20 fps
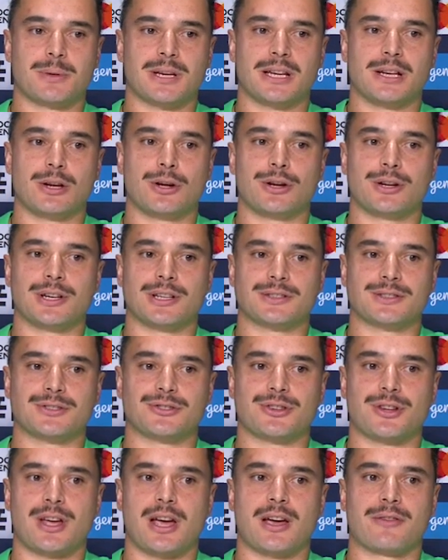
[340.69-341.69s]
many learnings
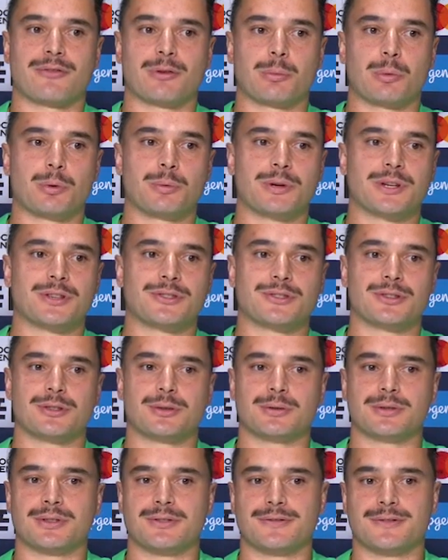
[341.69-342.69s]
as you can from a win as you
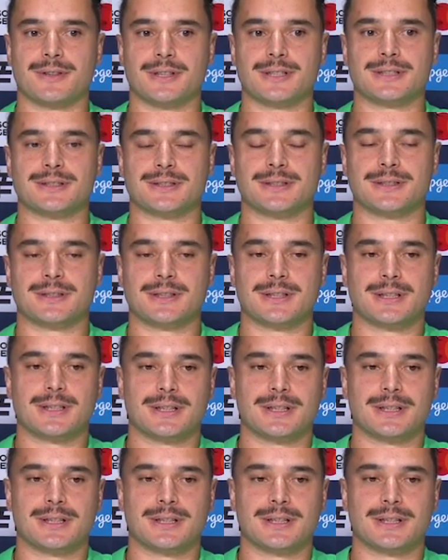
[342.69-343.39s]
do a defeat, and